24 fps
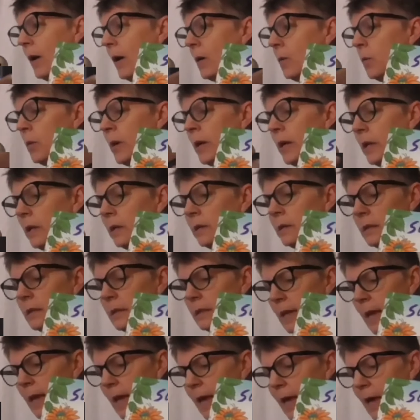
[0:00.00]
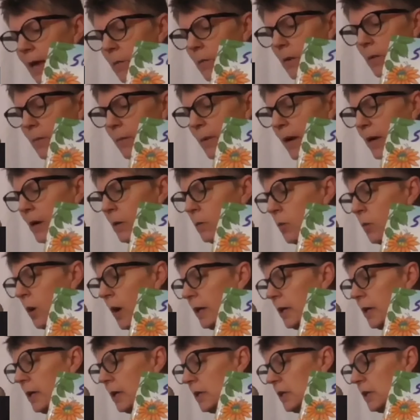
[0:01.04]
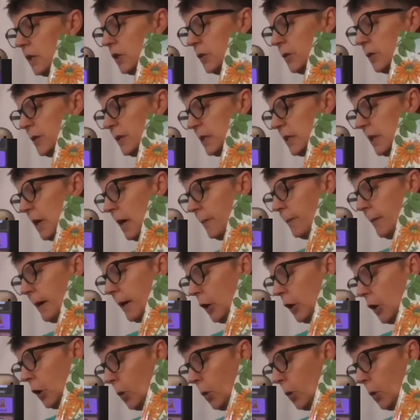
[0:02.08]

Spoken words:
I will say we might run into some